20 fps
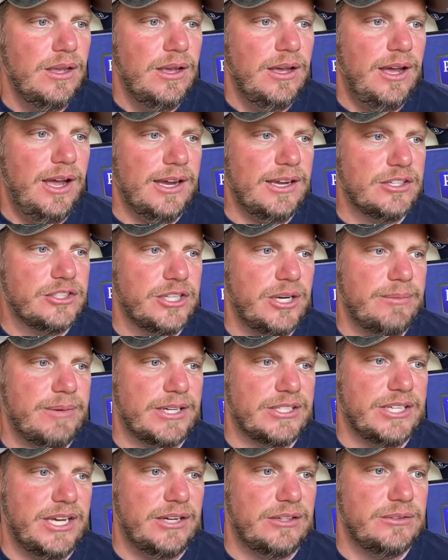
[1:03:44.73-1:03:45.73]
I can share my
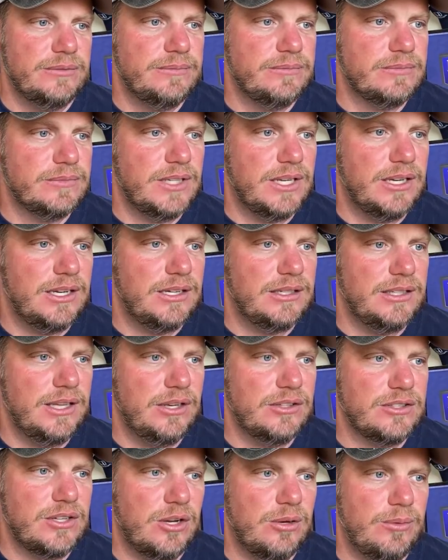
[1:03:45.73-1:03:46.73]
channel. Uh,
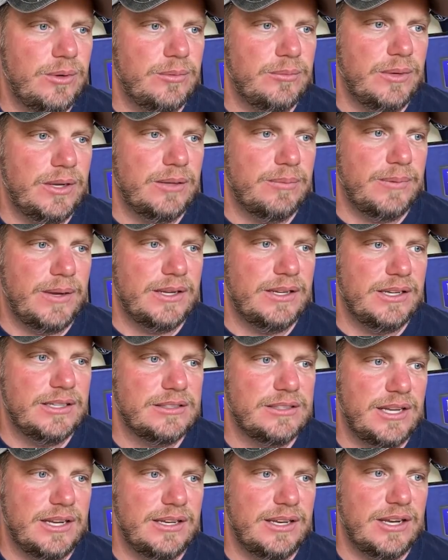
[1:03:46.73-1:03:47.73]
dealers don't know much about
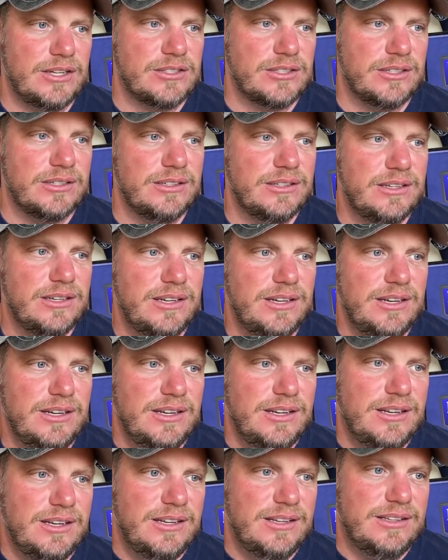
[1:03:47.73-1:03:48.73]
Nissan Nation.
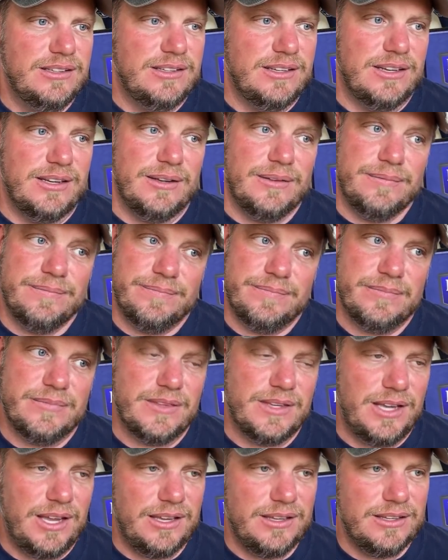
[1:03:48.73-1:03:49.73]
Yeah.
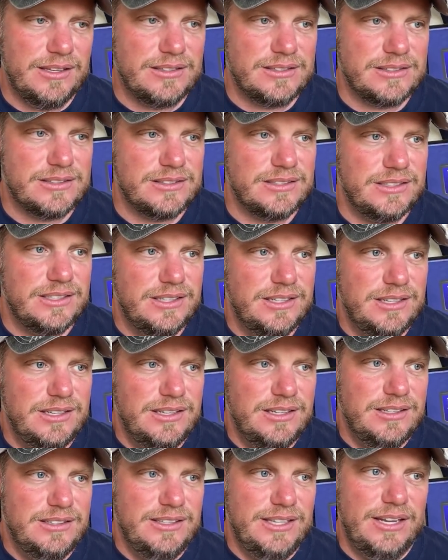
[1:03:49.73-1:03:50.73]
Uh, it's
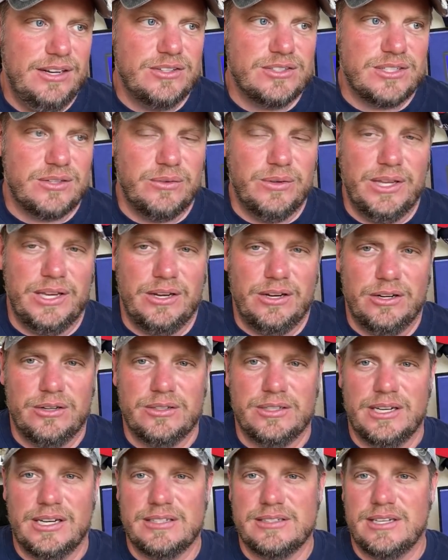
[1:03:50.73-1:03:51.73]
dealers are really
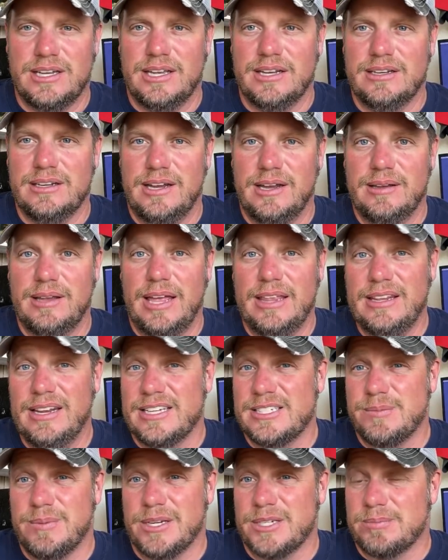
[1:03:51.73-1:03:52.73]
hurting Nissan. I, I think
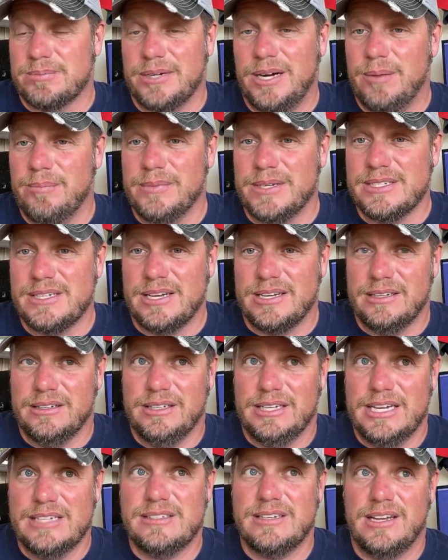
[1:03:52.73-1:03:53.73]
that's the biggest problem is that
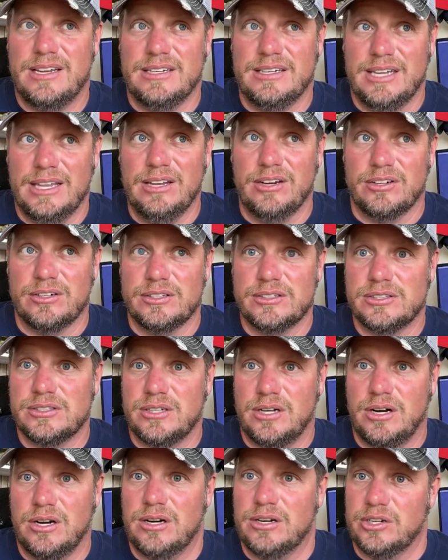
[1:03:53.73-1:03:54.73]
Nissan dealers
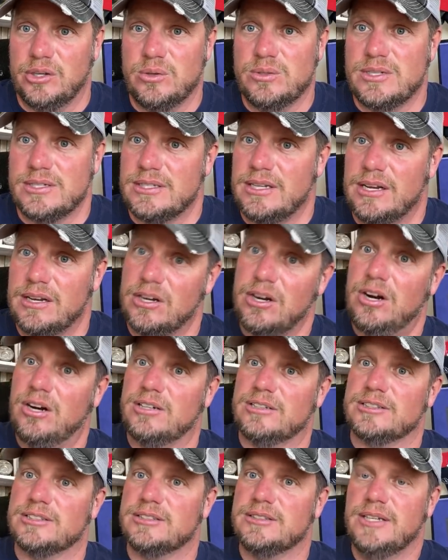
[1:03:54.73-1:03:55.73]
are used to selling
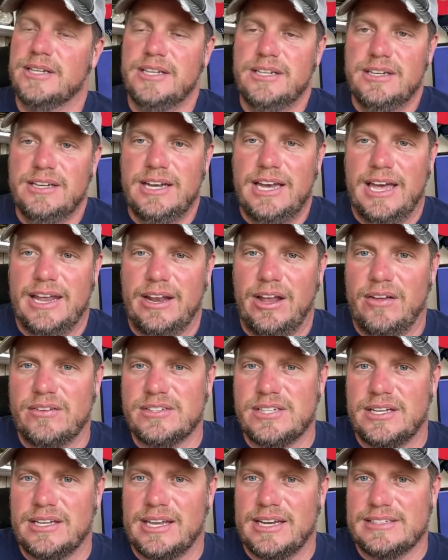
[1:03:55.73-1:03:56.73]
cars. And all of a
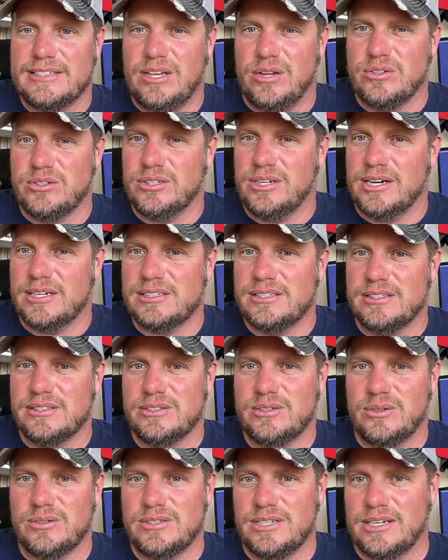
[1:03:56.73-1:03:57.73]
sudden they got to sell trucks. And
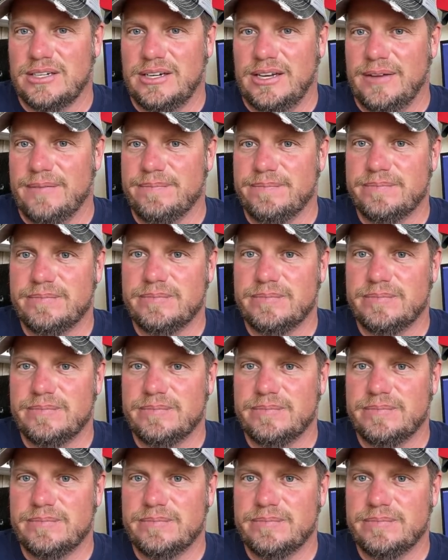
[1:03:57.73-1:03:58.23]
so it's like, yeah.